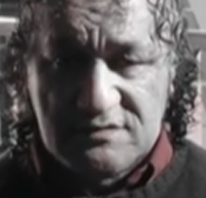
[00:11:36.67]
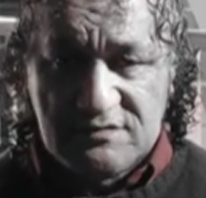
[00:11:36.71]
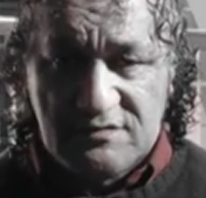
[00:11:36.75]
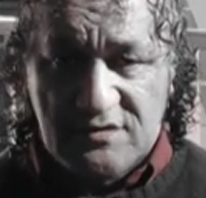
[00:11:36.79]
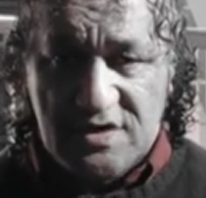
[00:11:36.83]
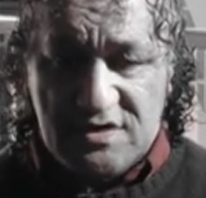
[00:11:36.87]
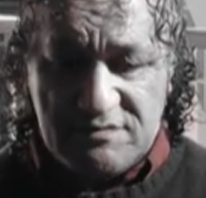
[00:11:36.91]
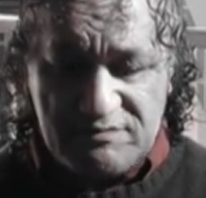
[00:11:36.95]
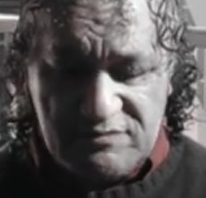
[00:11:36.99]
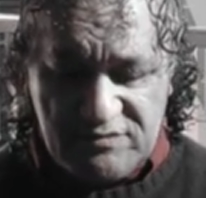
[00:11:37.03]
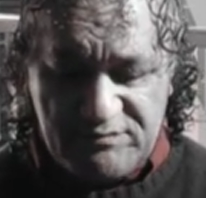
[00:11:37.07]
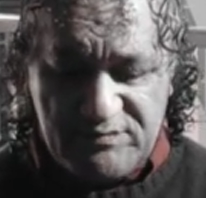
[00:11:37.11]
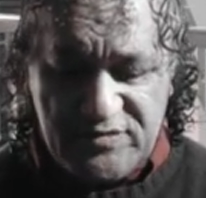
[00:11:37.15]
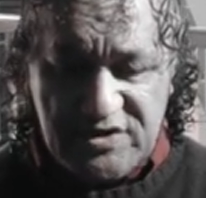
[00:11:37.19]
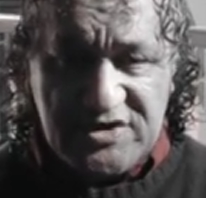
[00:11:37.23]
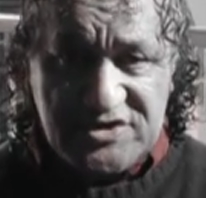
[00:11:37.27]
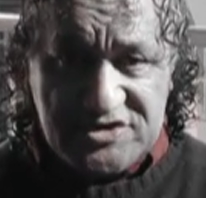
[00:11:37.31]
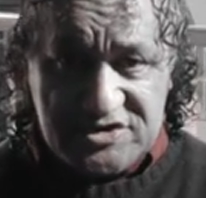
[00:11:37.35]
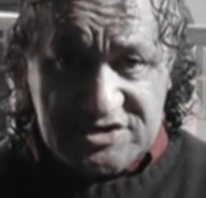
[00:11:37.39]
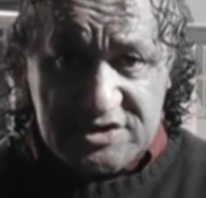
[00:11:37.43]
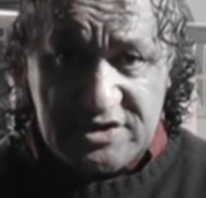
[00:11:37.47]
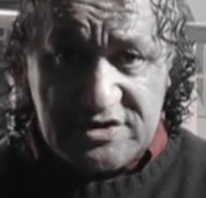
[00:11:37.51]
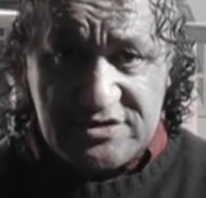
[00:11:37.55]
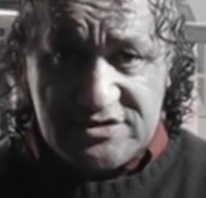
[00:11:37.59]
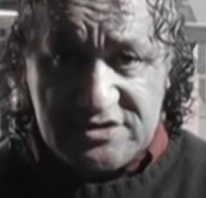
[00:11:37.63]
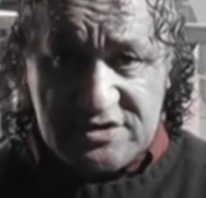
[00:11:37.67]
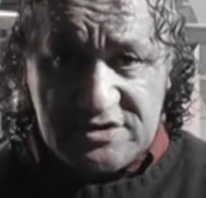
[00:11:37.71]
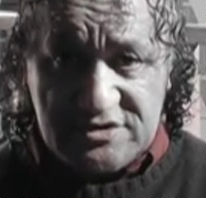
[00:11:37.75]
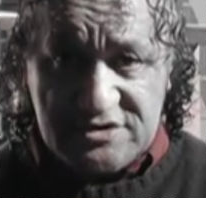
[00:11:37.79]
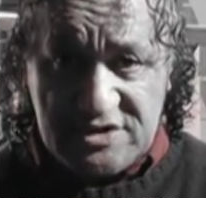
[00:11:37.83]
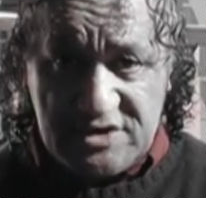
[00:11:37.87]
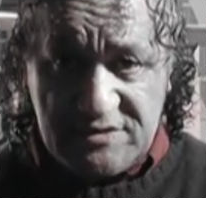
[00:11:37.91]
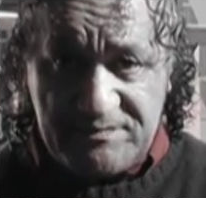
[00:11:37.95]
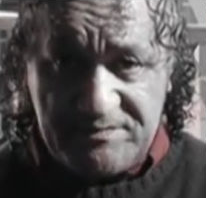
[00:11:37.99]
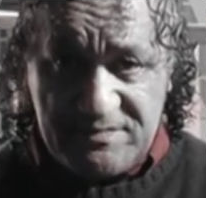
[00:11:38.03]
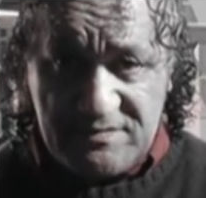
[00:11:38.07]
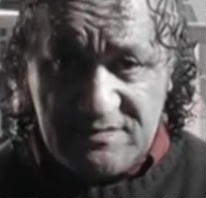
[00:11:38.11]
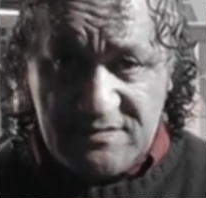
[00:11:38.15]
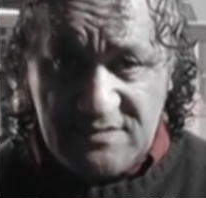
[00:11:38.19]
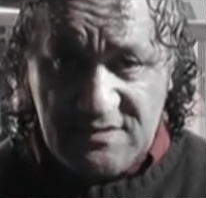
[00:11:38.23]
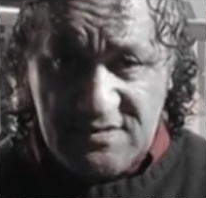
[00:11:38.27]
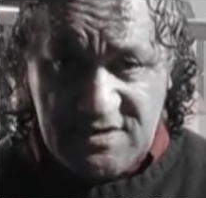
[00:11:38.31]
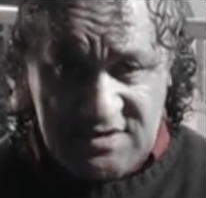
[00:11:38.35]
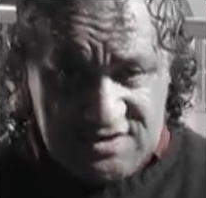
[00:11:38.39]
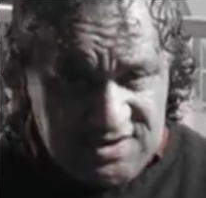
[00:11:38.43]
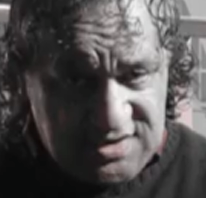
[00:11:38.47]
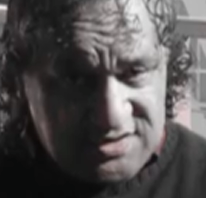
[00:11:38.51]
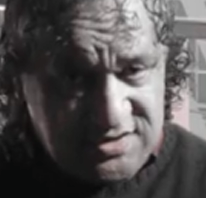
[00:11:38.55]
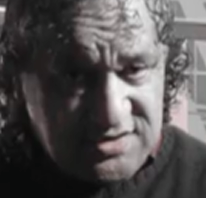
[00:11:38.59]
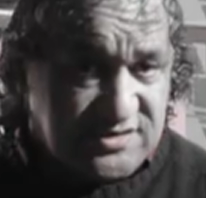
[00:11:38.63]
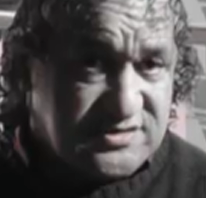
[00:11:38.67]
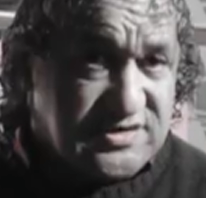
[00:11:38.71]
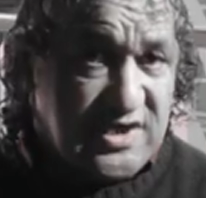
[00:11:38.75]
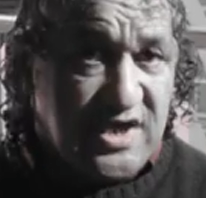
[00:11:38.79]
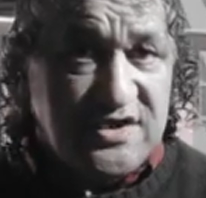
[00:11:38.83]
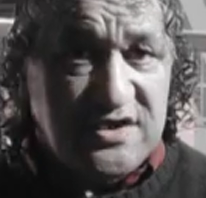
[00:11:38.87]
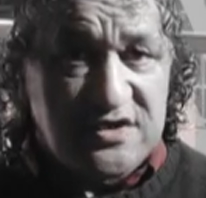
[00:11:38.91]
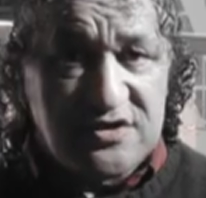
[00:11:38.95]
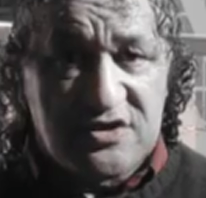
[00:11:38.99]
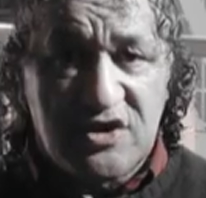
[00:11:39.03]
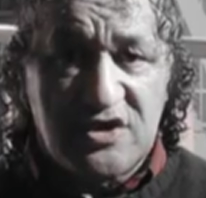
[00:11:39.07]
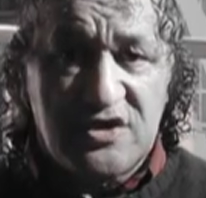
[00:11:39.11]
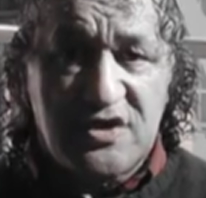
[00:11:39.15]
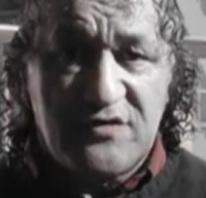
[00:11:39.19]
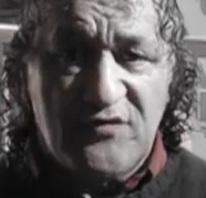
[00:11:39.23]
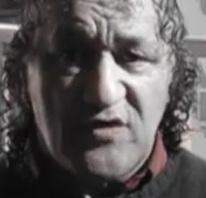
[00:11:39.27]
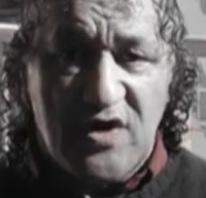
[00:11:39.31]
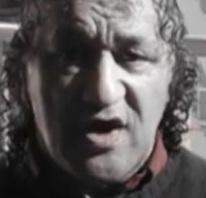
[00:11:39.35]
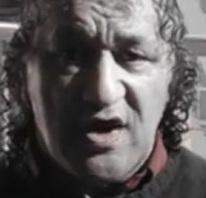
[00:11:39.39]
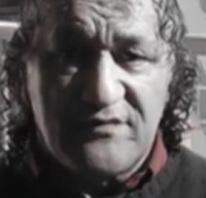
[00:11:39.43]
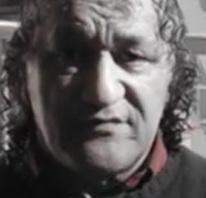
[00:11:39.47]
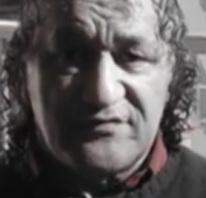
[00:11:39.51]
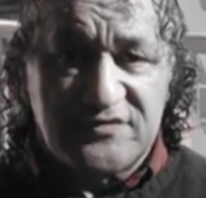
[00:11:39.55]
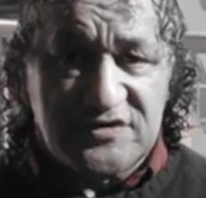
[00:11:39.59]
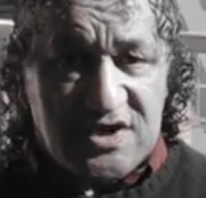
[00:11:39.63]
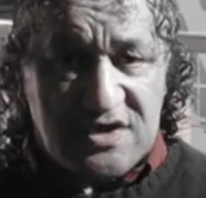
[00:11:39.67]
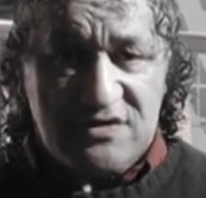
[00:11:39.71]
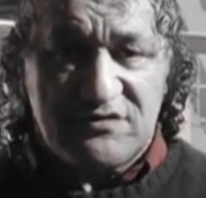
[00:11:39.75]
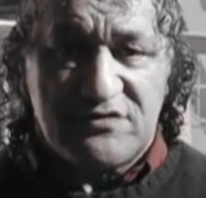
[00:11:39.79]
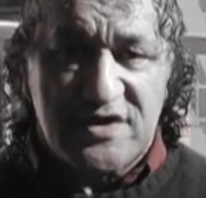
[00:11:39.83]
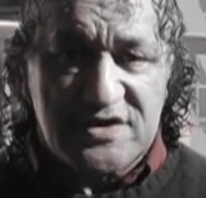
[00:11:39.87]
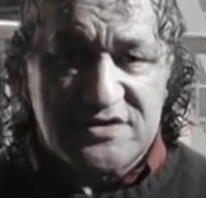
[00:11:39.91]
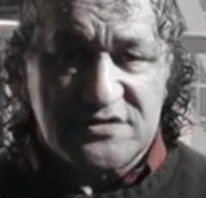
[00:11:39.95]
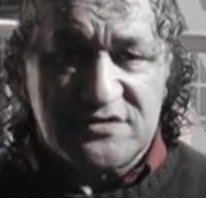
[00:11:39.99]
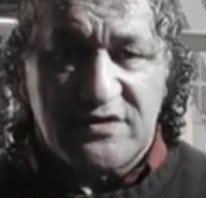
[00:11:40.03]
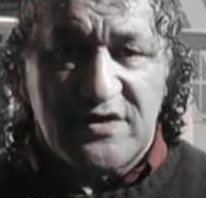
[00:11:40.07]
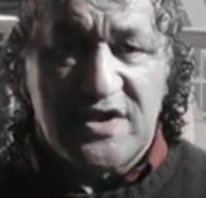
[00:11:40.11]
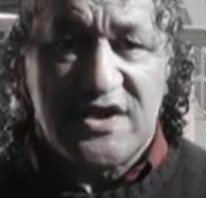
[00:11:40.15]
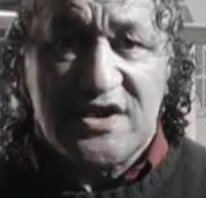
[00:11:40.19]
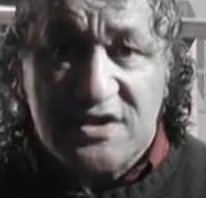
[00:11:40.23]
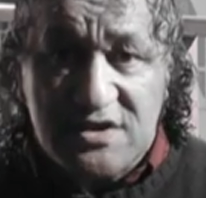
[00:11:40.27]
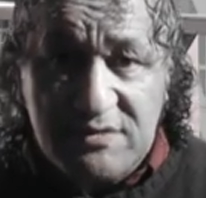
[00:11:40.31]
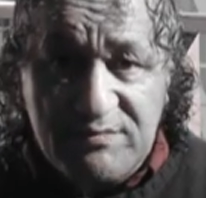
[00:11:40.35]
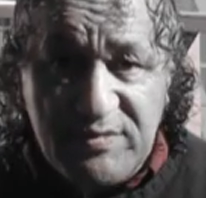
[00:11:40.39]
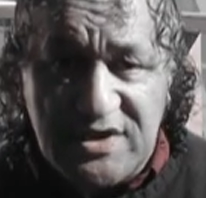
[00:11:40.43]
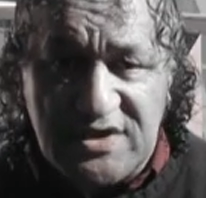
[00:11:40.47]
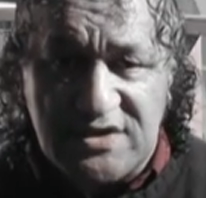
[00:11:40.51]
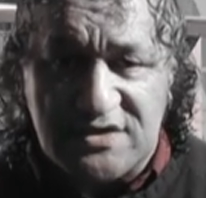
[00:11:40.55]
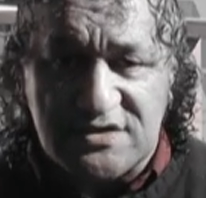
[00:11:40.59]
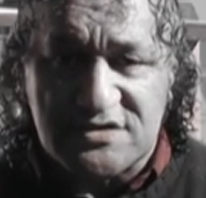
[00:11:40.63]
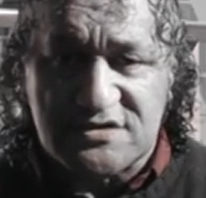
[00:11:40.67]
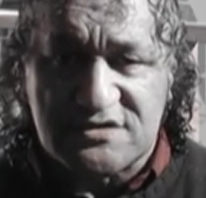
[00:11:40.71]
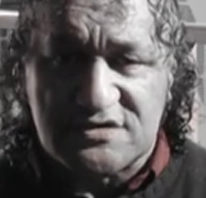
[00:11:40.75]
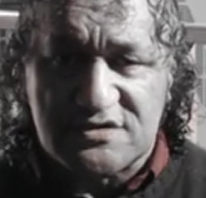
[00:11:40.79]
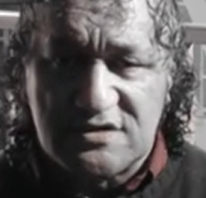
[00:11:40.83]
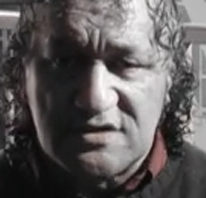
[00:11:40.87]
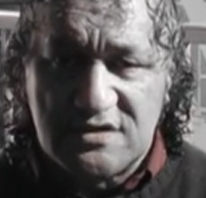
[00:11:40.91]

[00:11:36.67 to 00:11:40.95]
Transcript: Right? British citizenship under this 1835 Declaration of Independence.